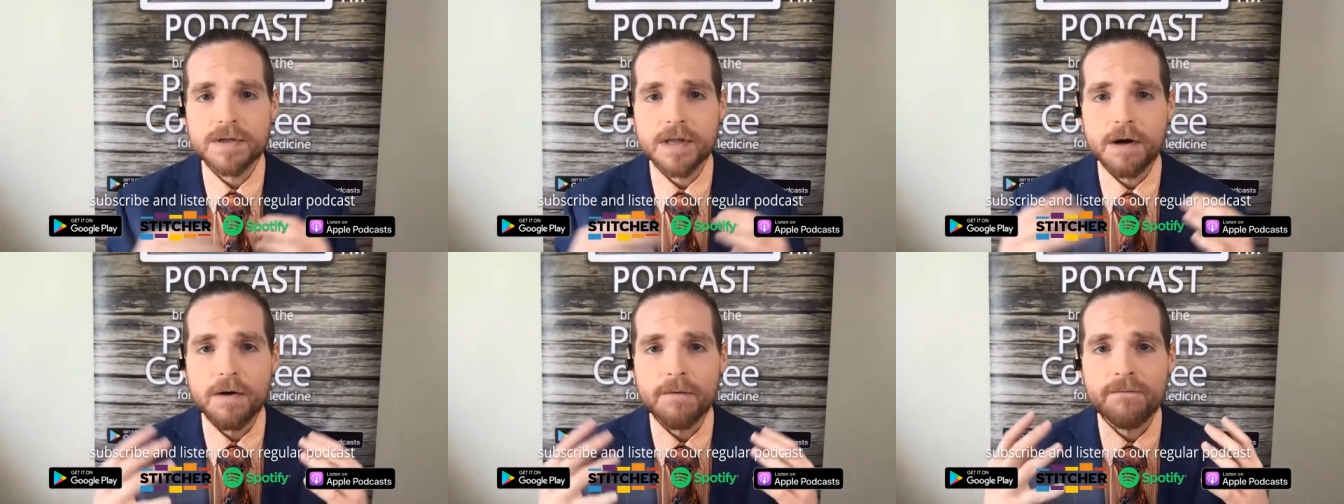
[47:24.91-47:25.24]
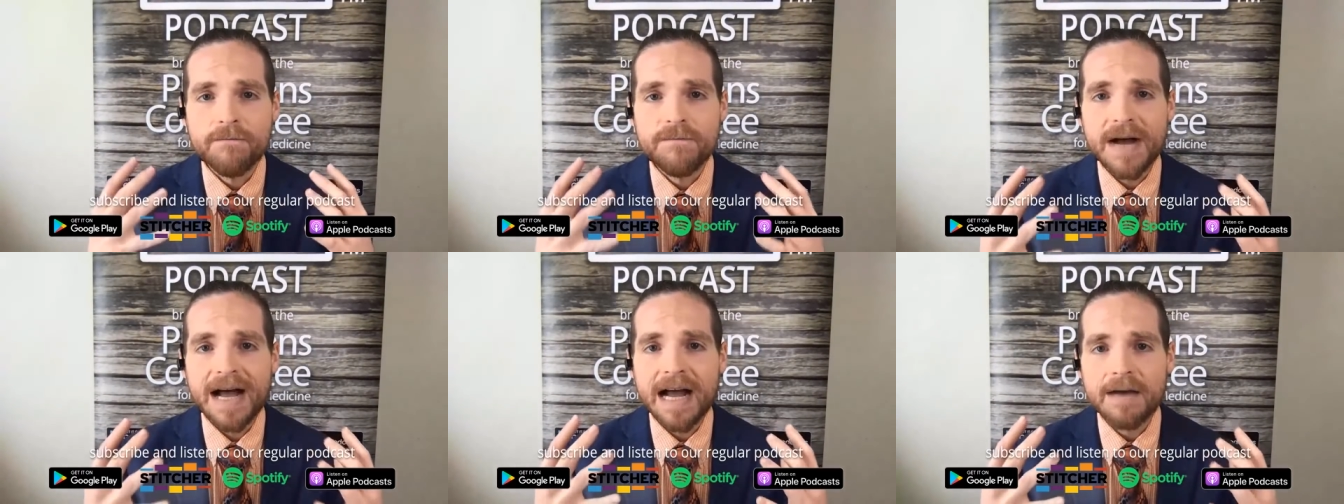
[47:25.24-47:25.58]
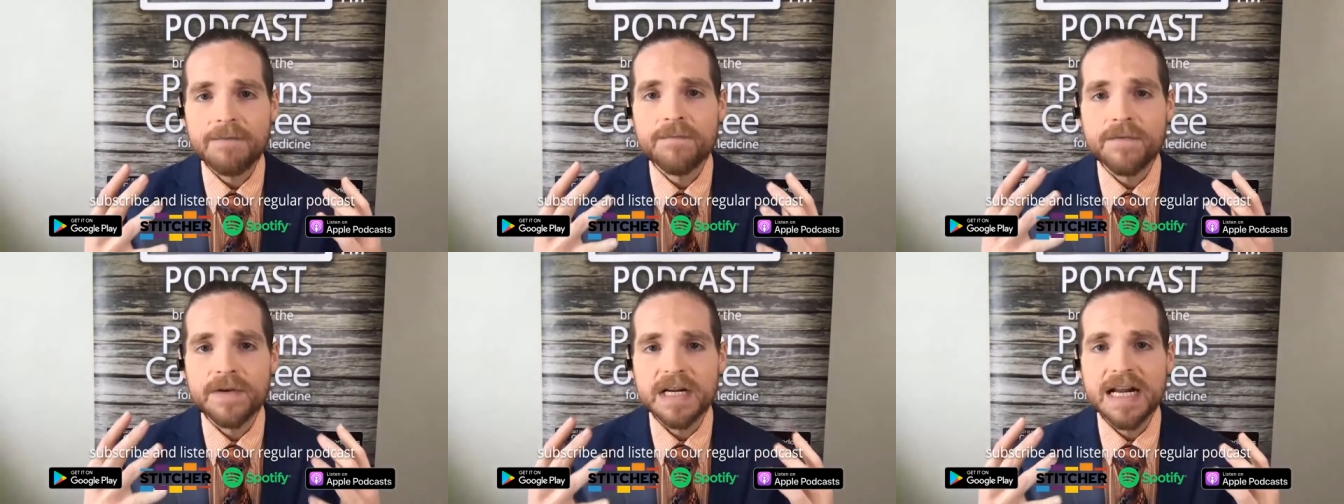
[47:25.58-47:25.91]
There are
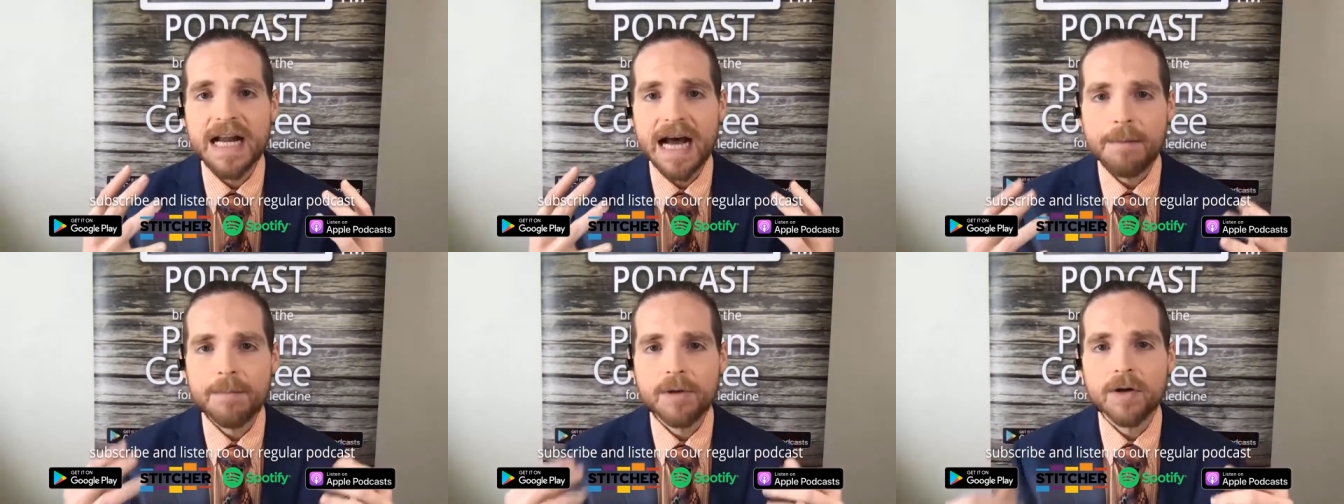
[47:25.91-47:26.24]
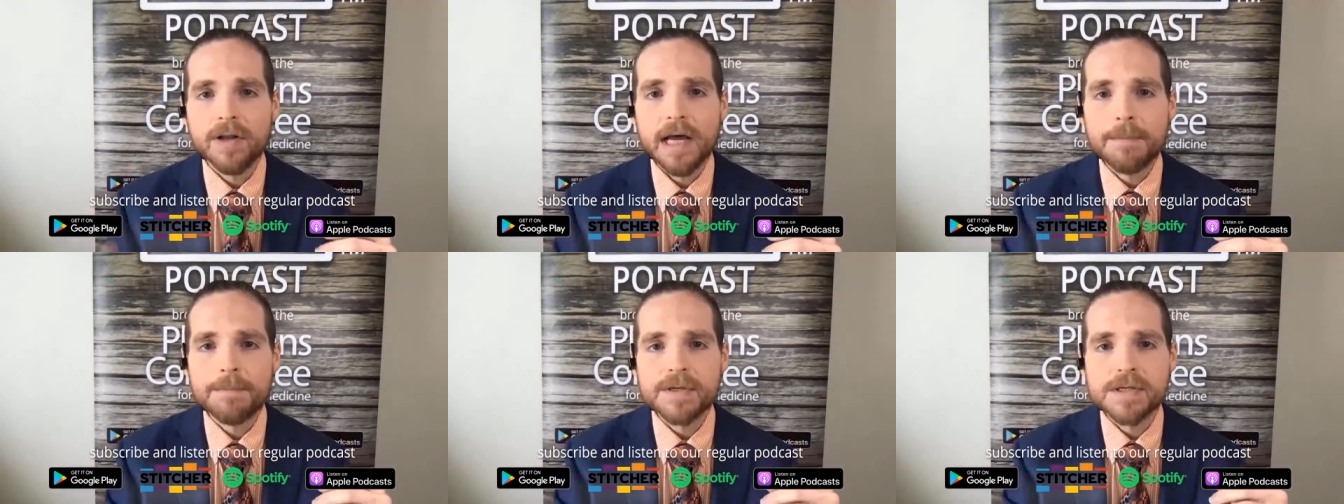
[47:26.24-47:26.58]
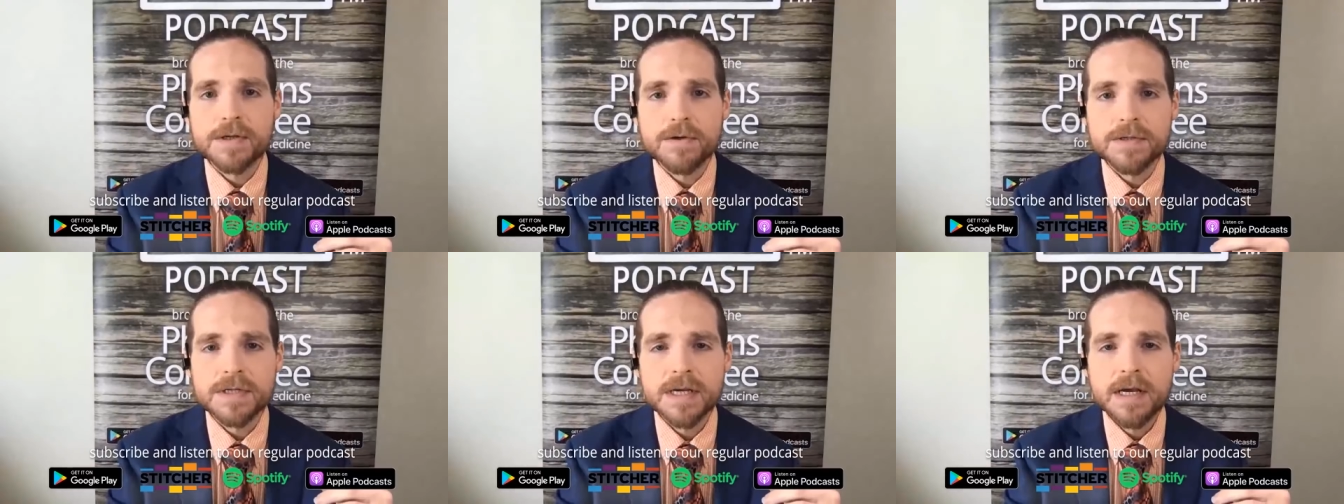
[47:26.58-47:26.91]
five phenomenal
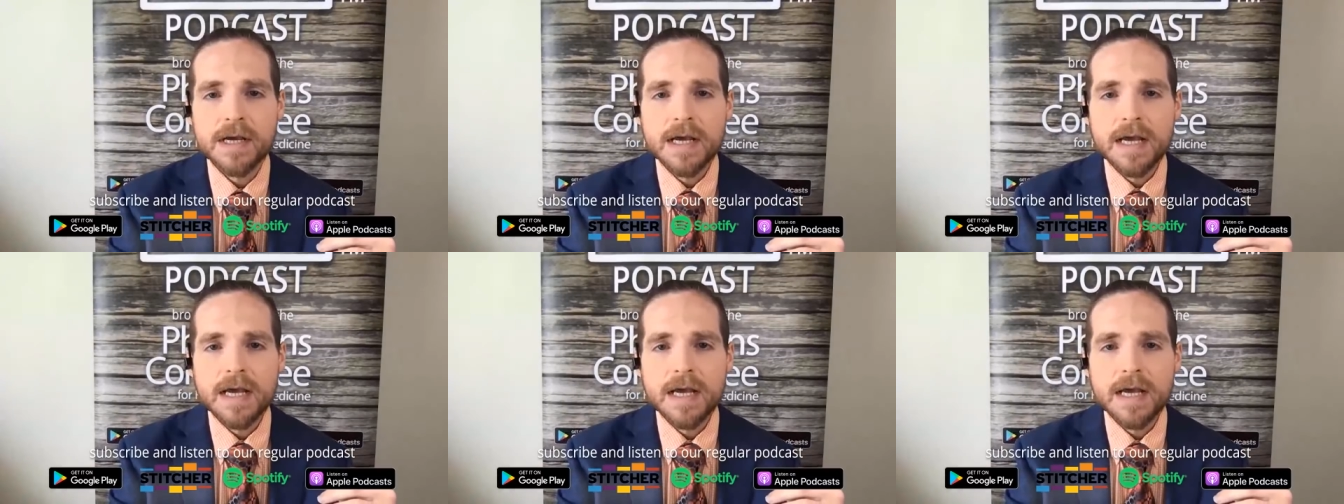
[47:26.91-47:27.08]
episodes